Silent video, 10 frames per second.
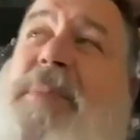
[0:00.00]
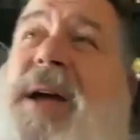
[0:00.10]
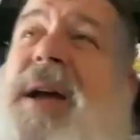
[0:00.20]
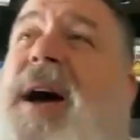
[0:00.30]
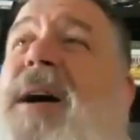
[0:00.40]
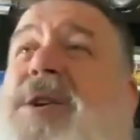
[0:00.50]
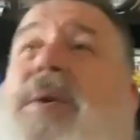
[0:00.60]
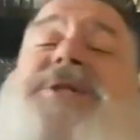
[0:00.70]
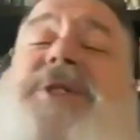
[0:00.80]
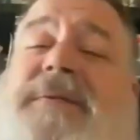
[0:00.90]
but uh,
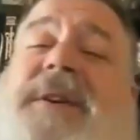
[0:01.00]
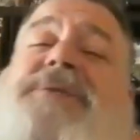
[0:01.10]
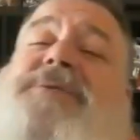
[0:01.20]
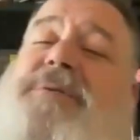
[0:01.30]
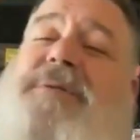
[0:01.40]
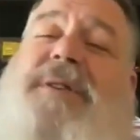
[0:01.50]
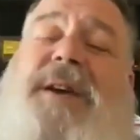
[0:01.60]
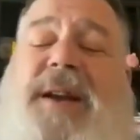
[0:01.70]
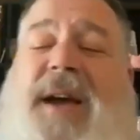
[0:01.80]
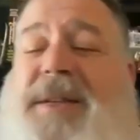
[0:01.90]
UHF is.
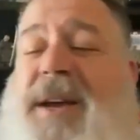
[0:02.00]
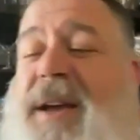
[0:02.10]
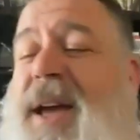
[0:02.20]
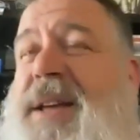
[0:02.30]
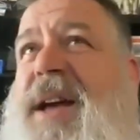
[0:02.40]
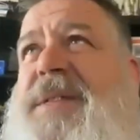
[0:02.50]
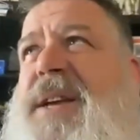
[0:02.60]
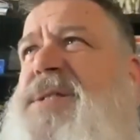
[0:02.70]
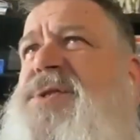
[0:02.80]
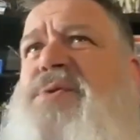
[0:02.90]
I think yeah. I, I, think
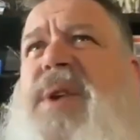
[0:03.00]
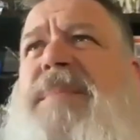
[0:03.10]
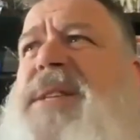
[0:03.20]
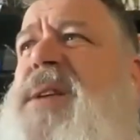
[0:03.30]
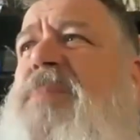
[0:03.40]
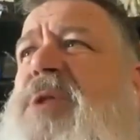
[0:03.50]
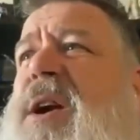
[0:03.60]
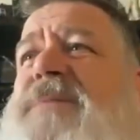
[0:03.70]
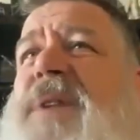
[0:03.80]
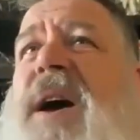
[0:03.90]
it's streaming somewhere,
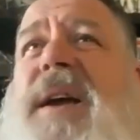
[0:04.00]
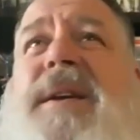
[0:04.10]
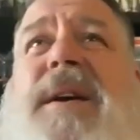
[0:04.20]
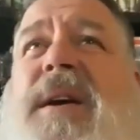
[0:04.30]
and if not,